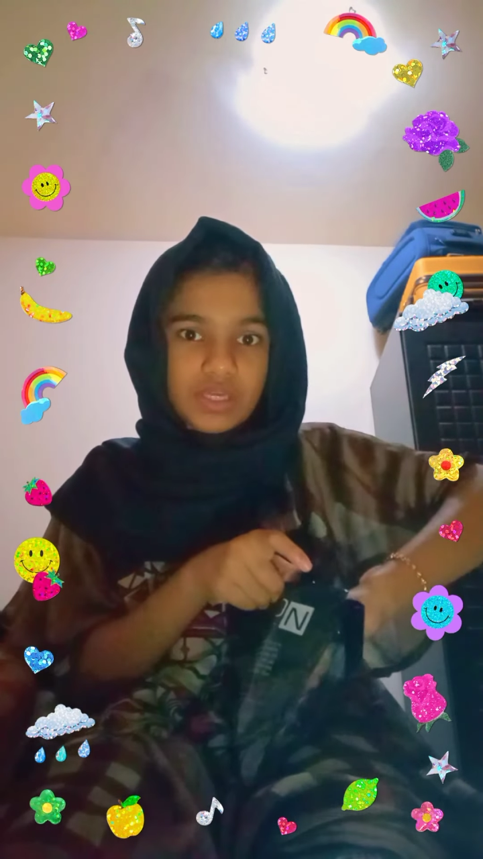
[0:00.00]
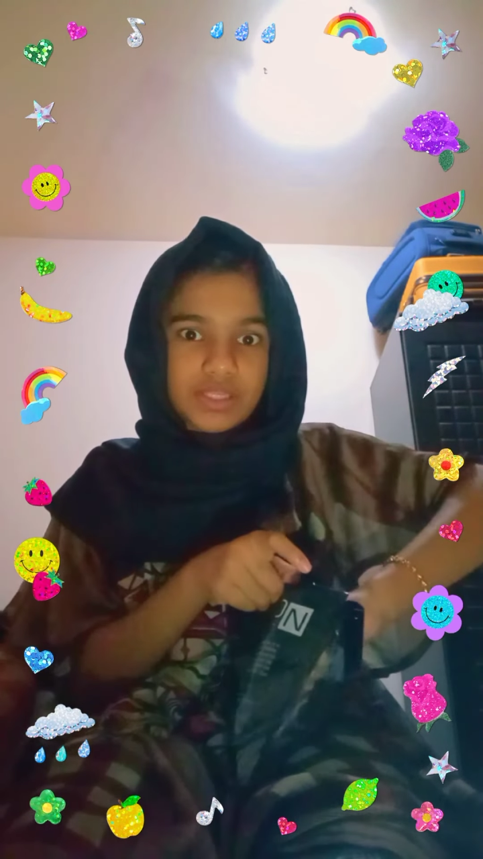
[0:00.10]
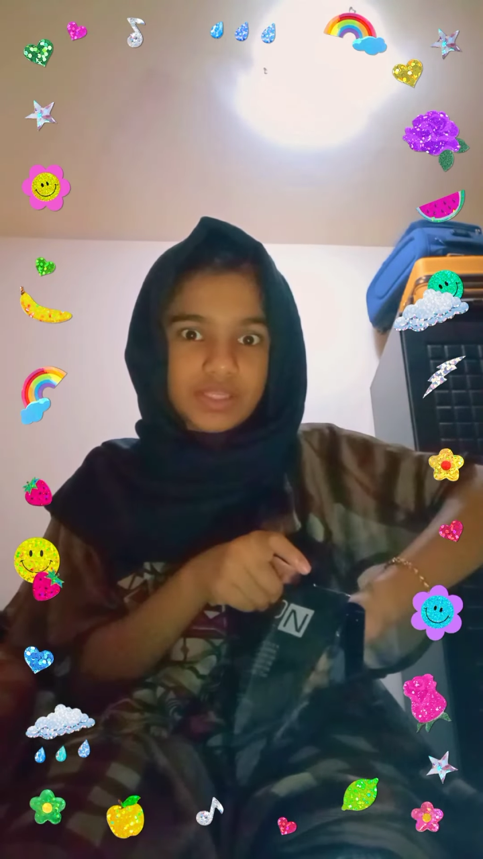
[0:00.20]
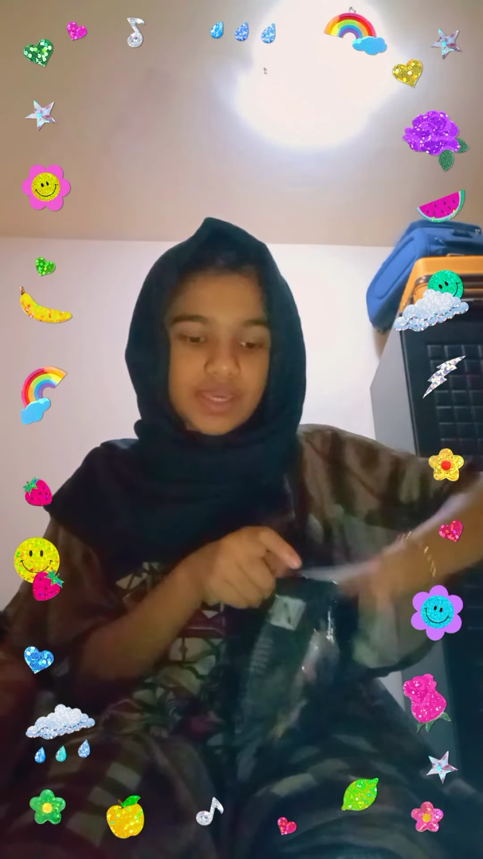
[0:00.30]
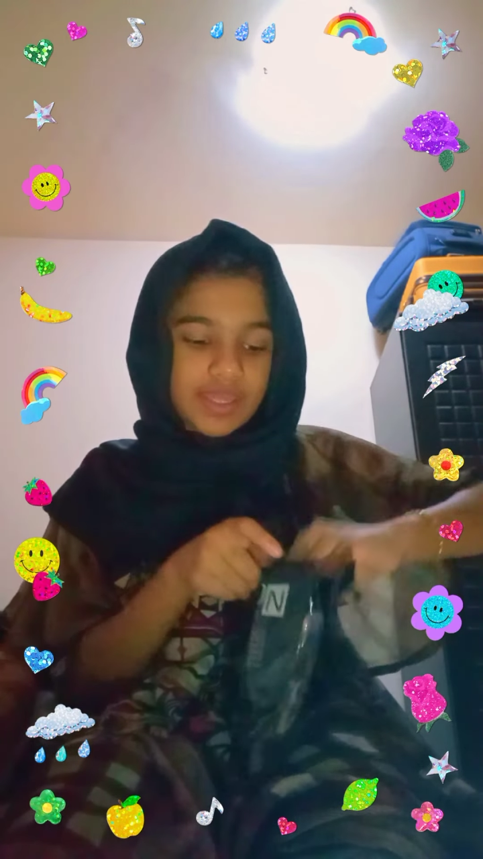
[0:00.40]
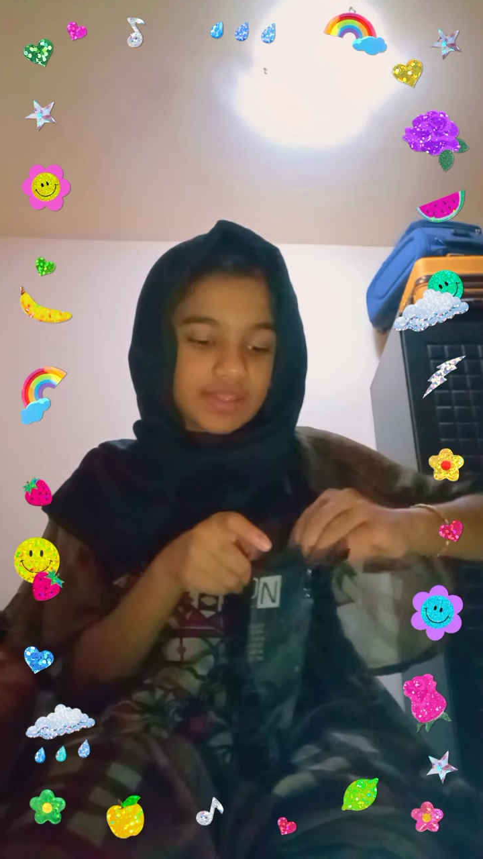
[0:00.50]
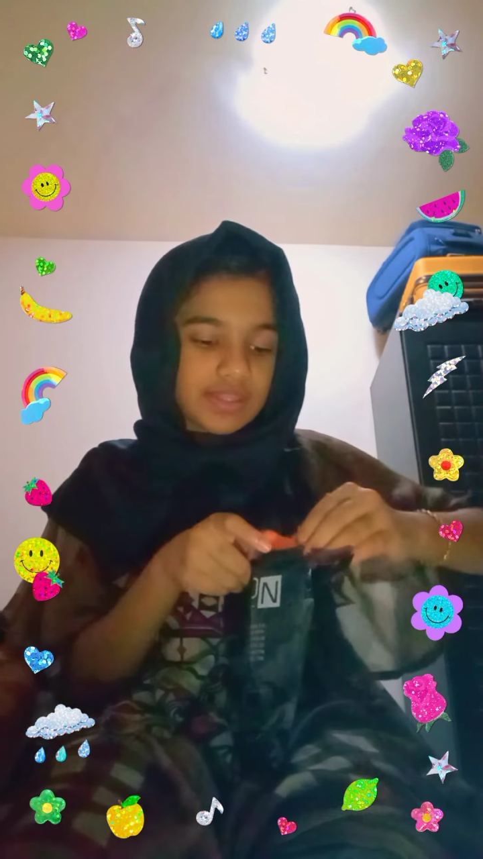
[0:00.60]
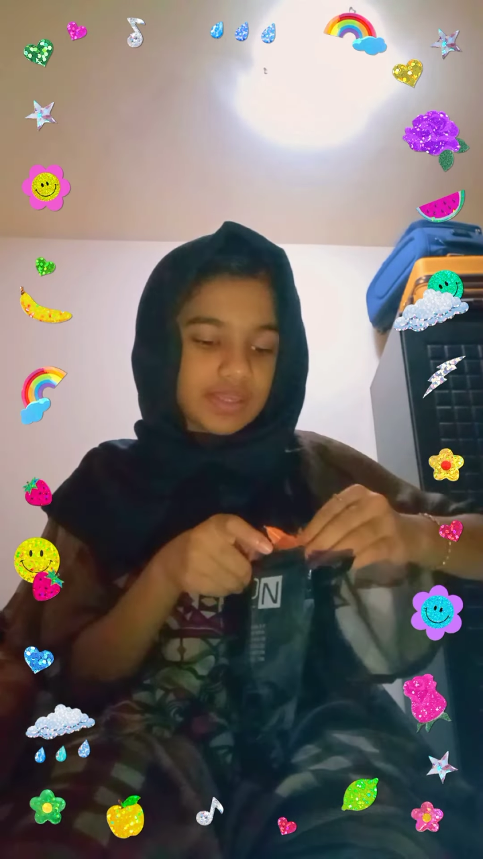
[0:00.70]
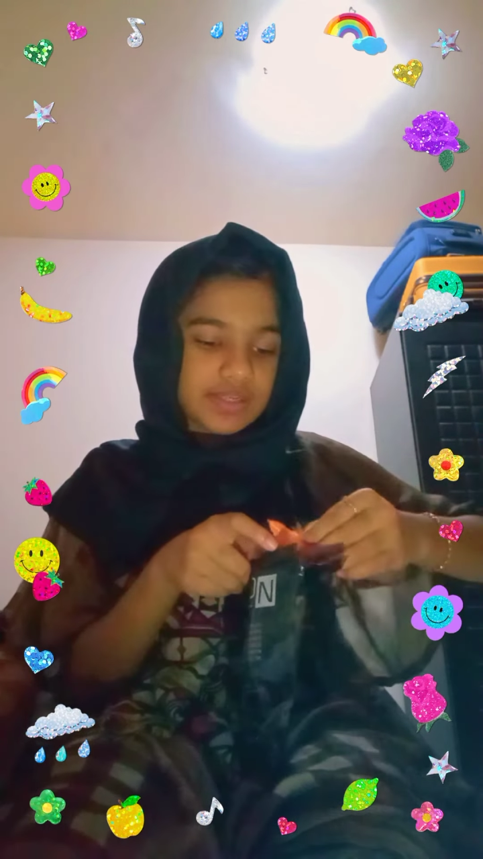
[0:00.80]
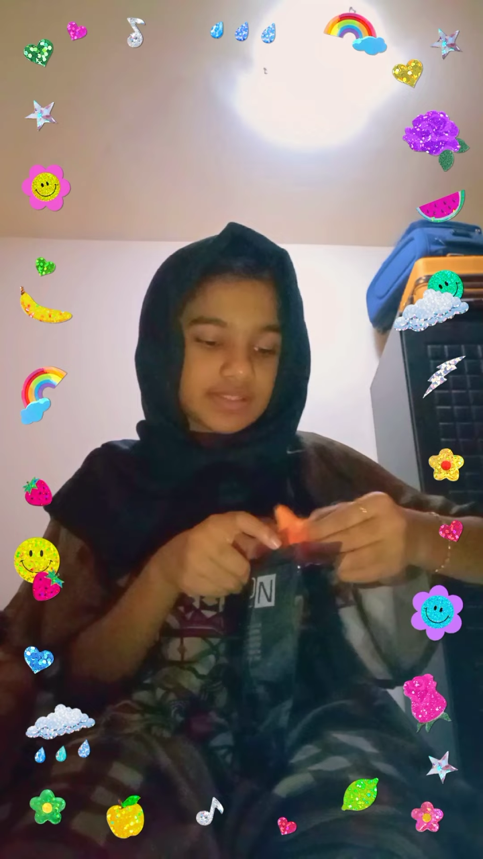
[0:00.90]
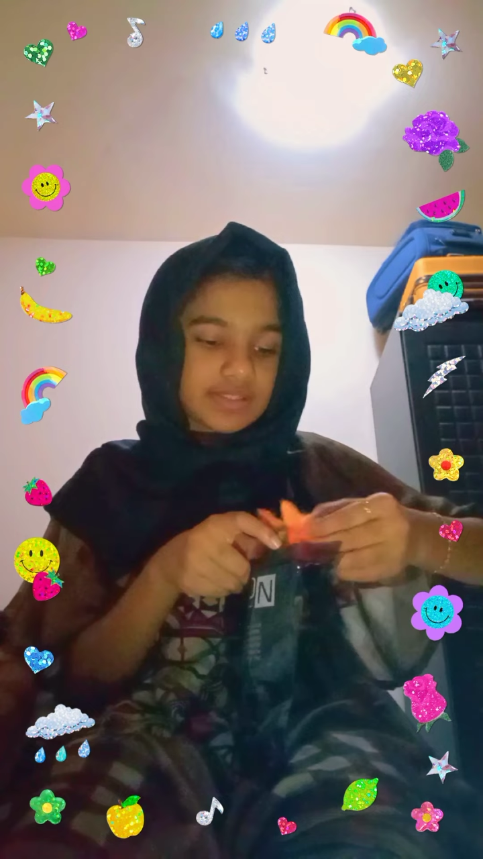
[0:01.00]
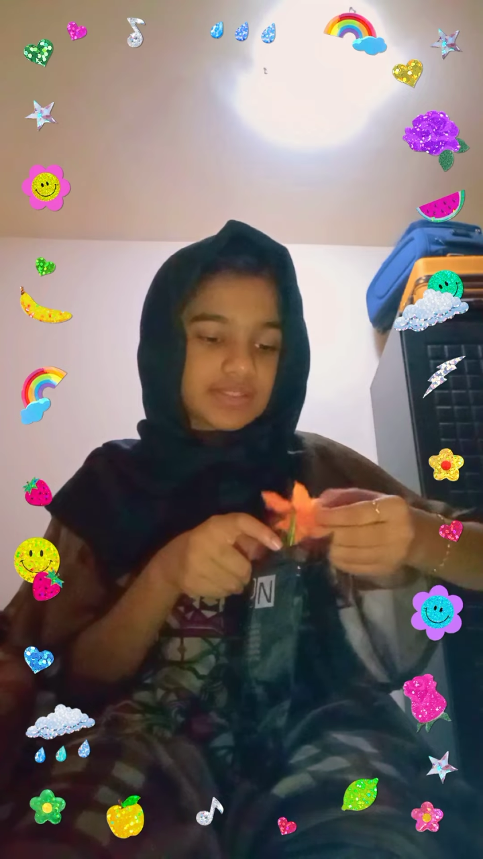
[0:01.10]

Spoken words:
again, there is